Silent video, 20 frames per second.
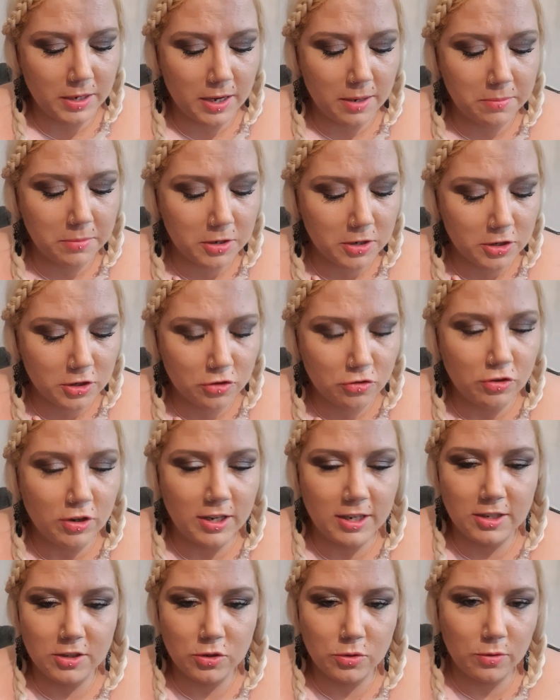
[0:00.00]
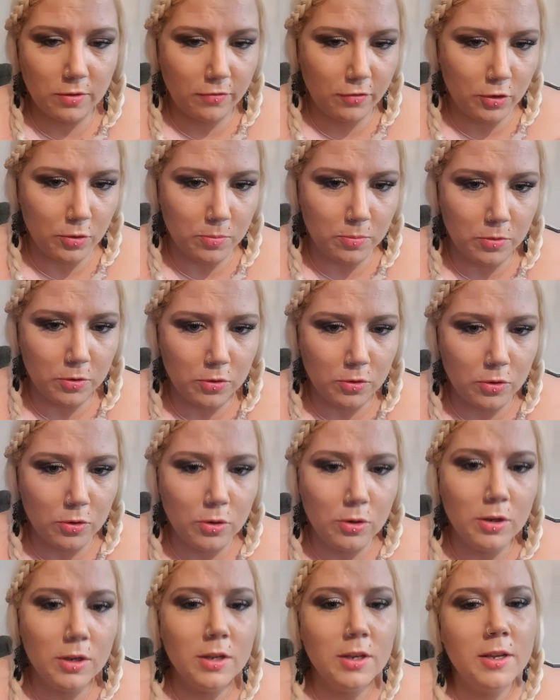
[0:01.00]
I'm going to try and do a few more.